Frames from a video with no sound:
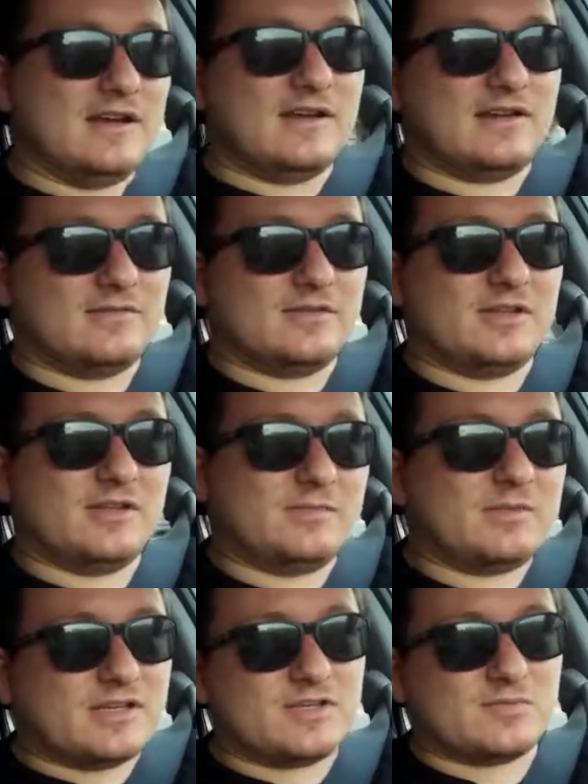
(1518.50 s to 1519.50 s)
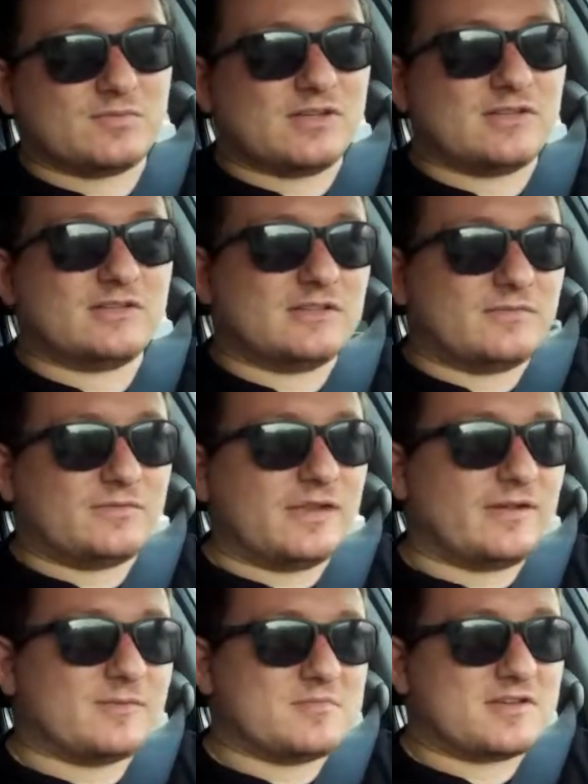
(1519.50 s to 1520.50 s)
uh, really plays well in their
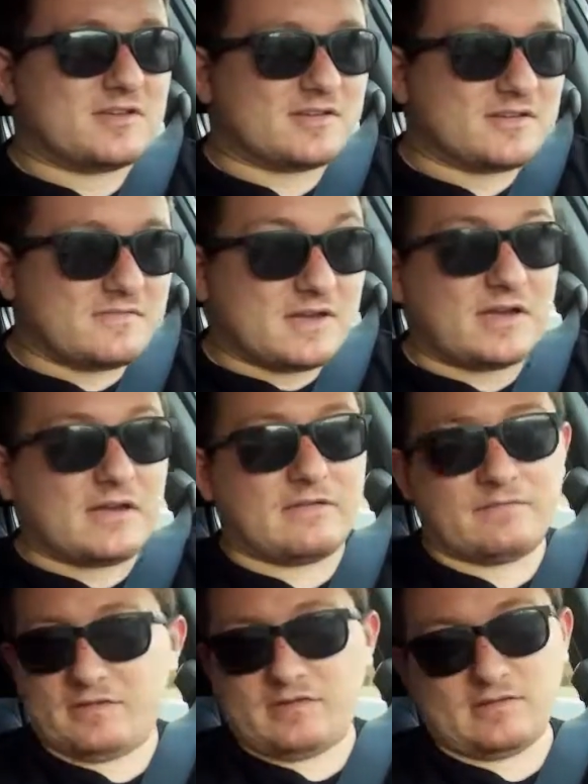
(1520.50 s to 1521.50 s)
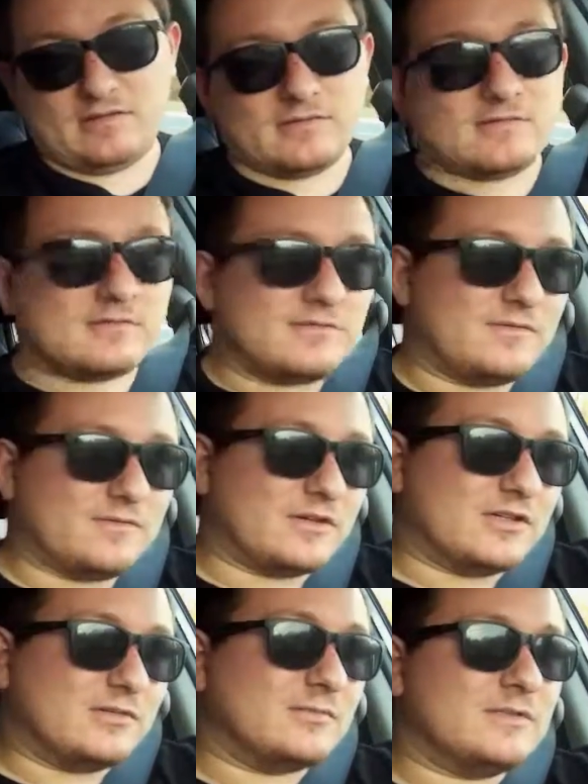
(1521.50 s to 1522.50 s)
favor because they've got everything from
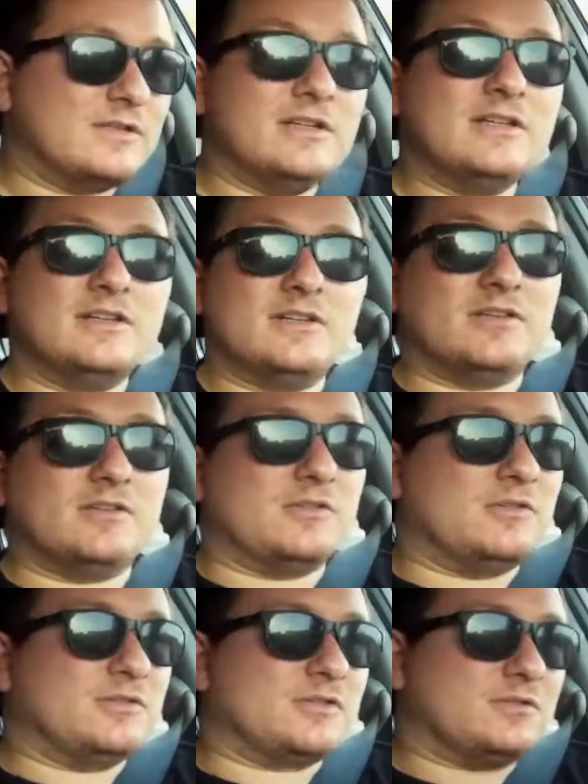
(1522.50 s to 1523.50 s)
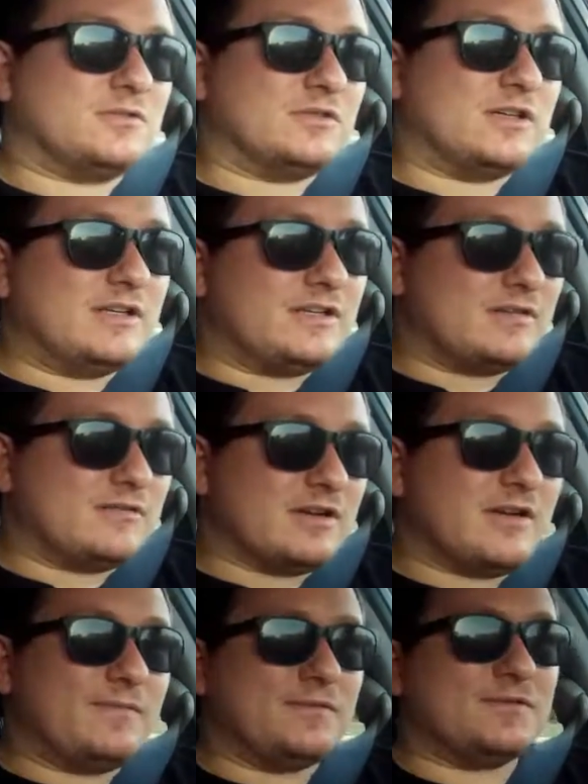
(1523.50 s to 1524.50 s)
good old school hunting
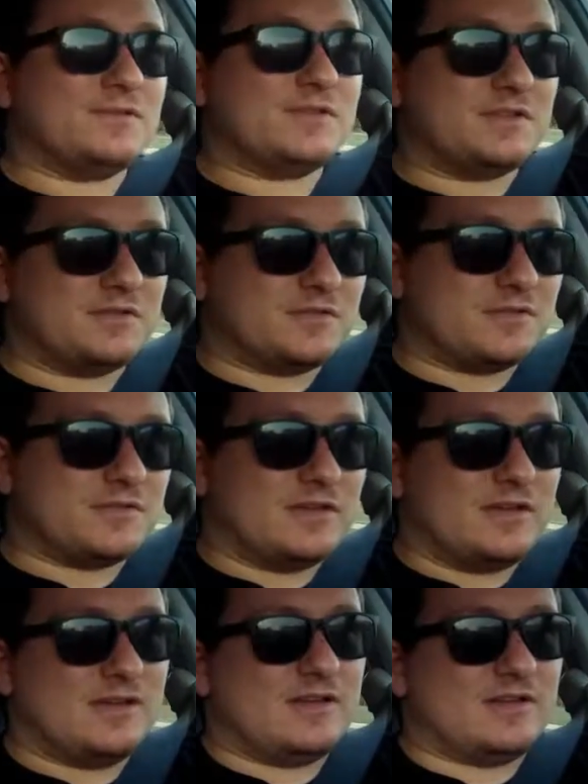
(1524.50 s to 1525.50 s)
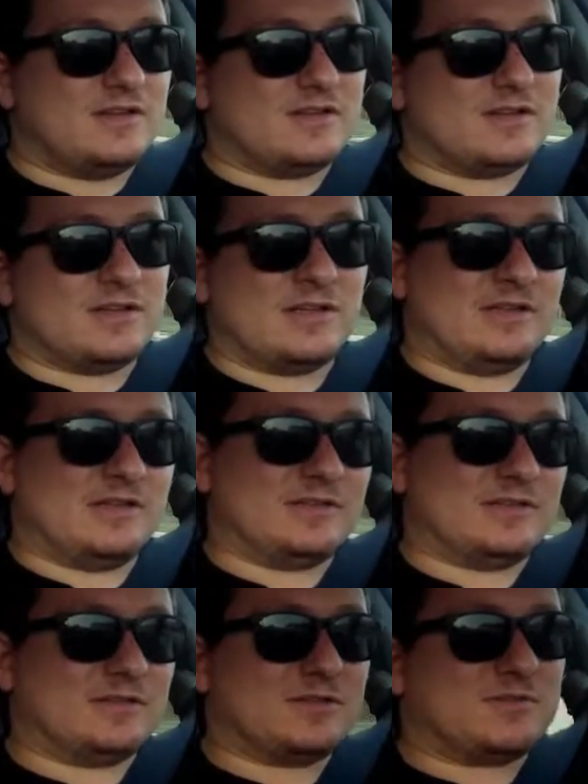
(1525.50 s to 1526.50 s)
rifles to you know
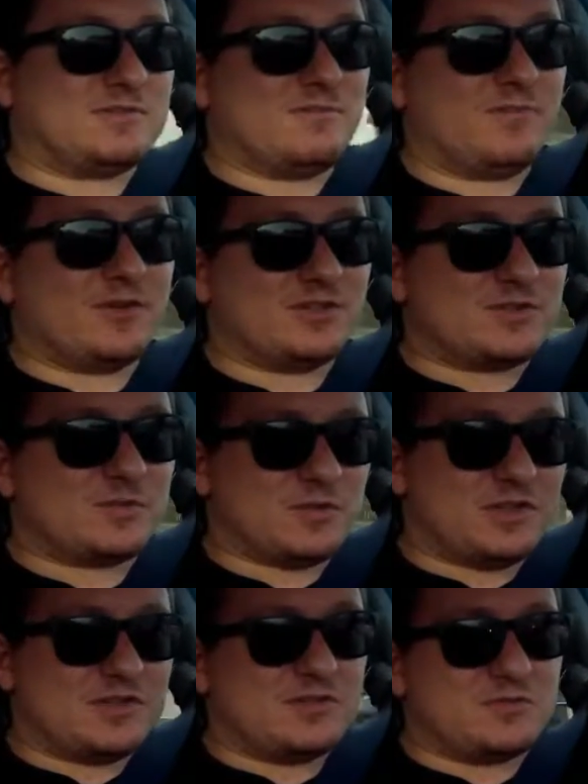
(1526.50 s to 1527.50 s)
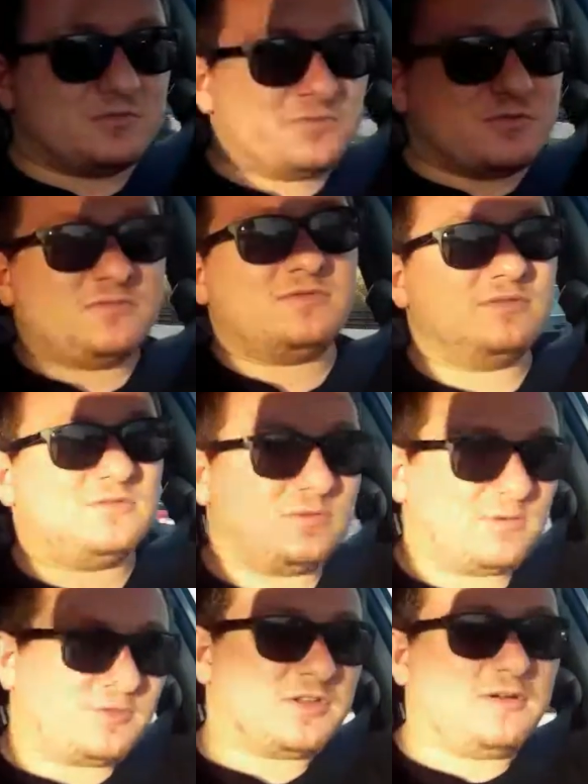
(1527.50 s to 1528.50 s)
little fun 22,
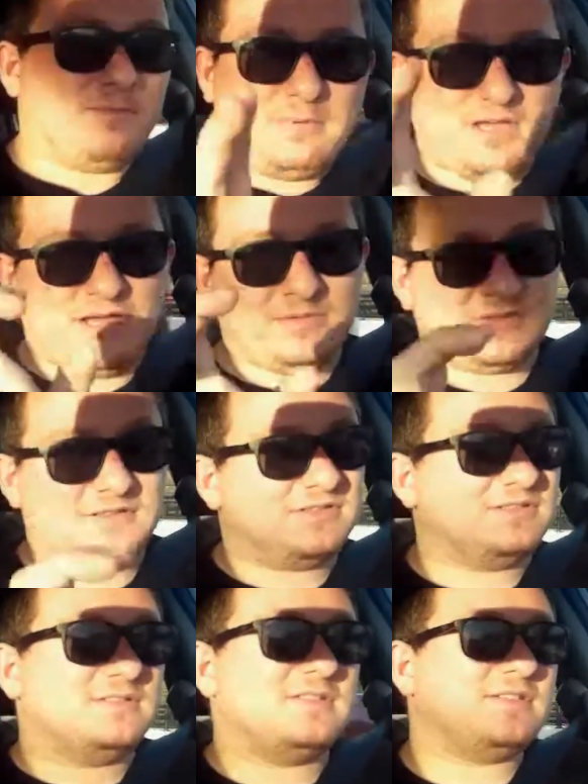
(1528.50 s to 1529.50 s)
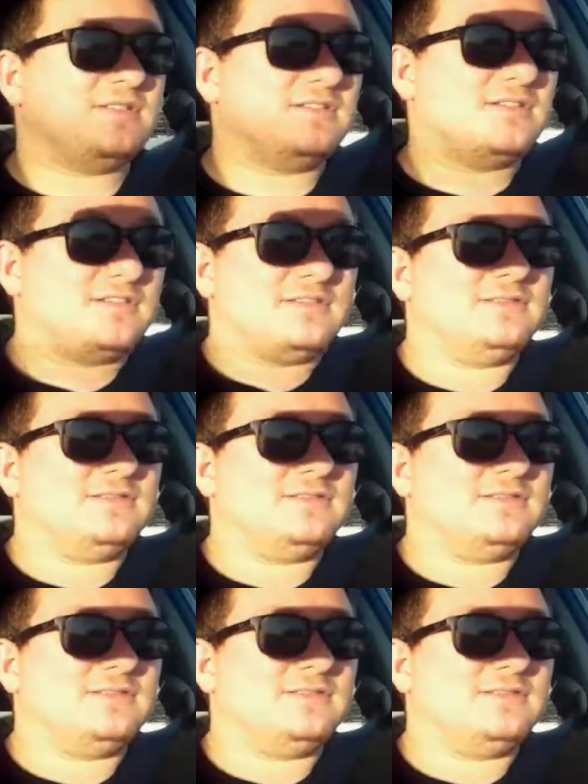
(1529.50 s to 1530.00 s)
we call pop guns, you know,